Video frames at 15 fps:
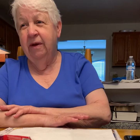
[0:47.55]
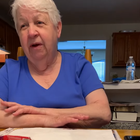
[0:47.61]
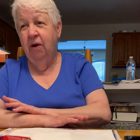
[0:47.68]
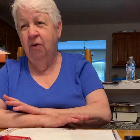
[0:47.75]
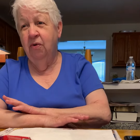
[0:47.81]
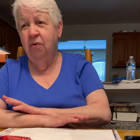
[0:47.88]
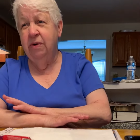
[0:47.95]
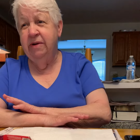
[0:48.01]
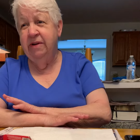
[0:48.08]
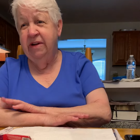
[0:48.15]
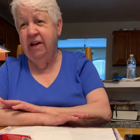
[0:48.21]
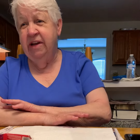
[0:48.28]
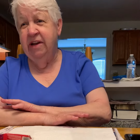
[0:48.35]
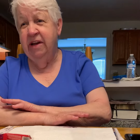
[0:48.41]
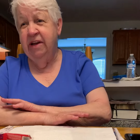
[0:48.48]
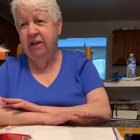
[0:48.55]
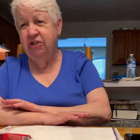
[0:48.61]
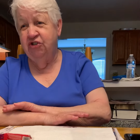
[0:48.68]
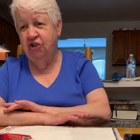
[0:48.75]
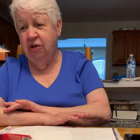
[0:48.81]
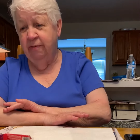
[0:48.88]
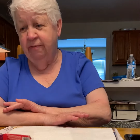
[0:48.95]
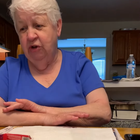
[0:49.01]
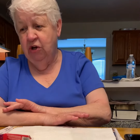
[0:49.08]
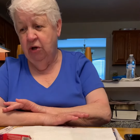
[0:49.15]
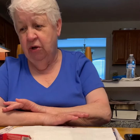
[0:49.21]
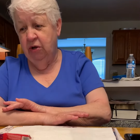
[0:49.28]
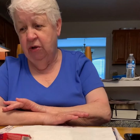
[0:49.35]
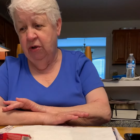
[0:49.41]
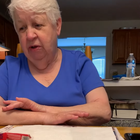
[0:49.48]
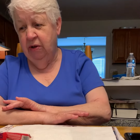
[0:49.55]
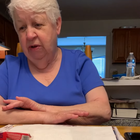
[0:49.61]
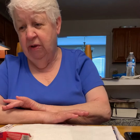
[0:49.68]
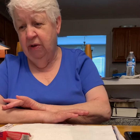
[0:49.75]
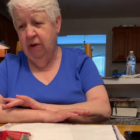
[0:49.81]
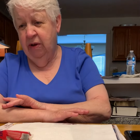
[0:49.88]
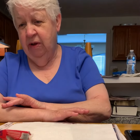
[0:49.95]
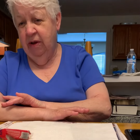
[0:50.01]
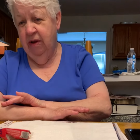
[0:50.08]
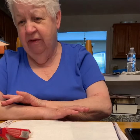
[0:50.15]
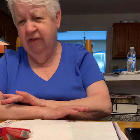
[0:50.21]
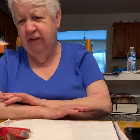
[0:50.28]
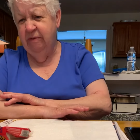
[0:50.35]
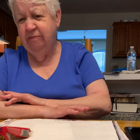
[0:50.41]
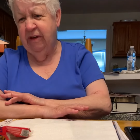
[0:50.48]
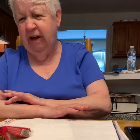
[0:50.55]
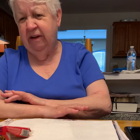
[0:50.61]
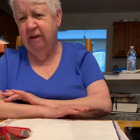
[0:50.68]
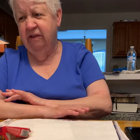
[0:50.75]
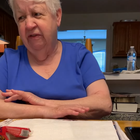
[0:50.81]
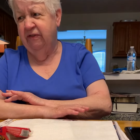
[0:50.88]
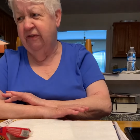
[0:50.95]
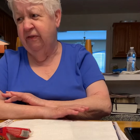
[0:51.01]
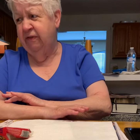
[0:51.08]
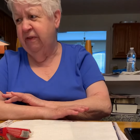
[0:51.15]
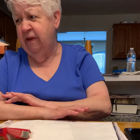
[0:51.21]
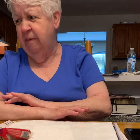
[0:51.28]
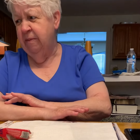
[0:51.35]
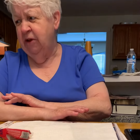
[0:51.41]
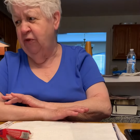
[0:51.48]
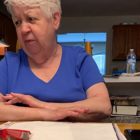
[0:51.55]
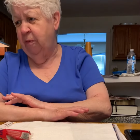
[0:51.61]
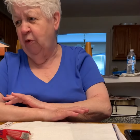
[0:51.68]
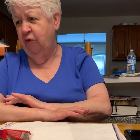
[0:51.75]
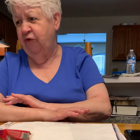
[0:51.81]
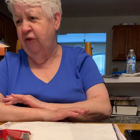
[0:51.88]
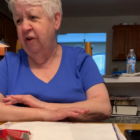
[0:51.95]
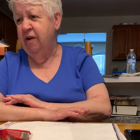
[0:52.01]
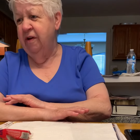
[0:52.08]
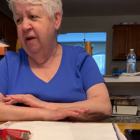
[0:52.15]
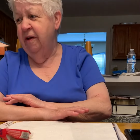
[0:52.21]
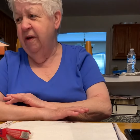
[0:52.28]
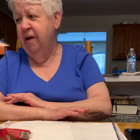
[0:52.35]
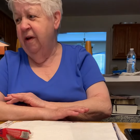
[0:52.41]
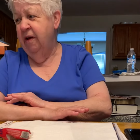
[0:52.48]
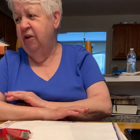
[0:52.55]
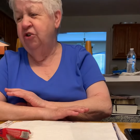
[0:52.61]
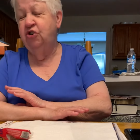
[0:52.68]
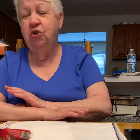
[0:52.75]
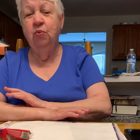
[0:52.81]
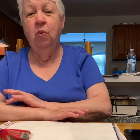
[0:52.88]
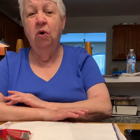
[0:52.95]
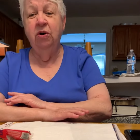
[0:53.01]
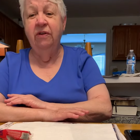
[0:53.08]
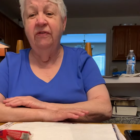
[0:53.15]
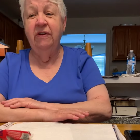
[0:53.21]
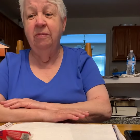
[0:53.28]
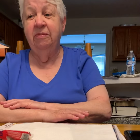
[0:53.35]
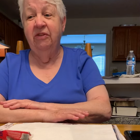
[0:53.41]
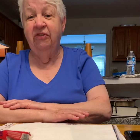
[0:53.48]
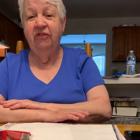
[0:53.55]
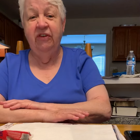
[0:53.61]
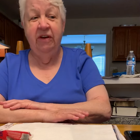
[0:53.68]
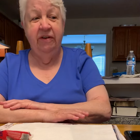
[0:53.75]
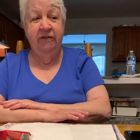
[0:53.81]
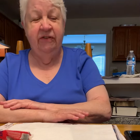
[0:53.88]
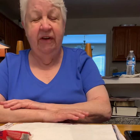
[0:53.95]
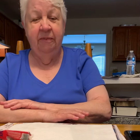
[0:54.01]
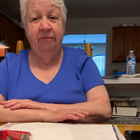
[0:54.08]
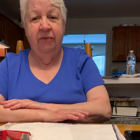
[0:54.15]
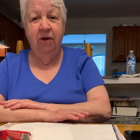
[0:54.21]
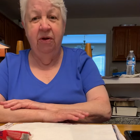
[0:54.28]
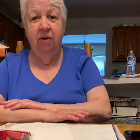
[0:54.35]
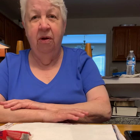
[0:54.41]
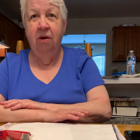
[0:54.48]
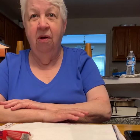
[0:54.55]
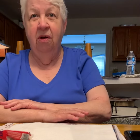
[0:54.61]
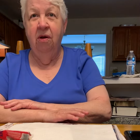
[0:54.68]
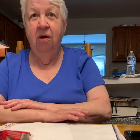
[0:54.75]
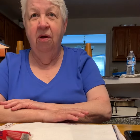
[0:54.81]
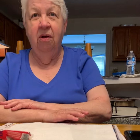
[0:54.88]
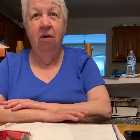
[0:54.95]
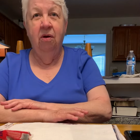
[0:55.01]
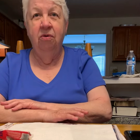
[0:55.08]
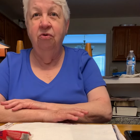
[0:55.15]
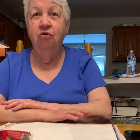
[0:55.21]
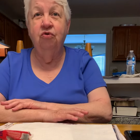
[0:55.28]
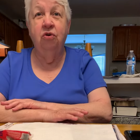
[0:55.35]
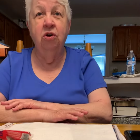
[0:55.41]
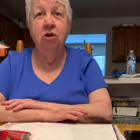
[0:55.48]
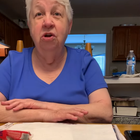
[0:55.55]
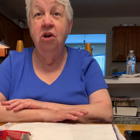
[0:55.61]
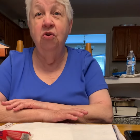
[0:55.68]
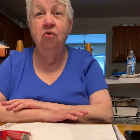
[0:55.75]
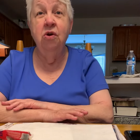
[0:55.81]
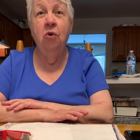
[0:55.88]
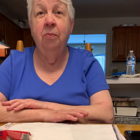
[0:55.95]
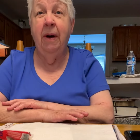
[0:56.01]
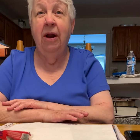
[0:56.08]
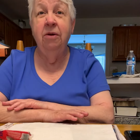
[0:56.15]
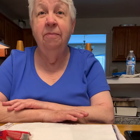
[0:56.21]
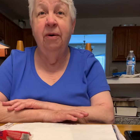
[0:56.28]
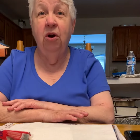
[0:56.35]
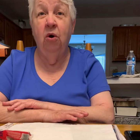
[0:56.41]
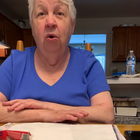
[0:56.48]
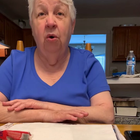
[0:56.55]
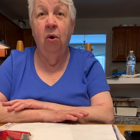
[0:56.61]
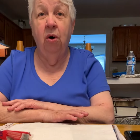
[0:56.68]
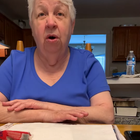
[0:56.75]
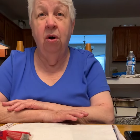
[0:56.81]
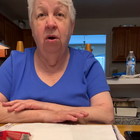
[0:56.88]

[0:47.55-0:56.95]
Her and Denny and Jim Young. Seems like it's some other person. She wanted them to sing something. You couldn't hear nobody but her.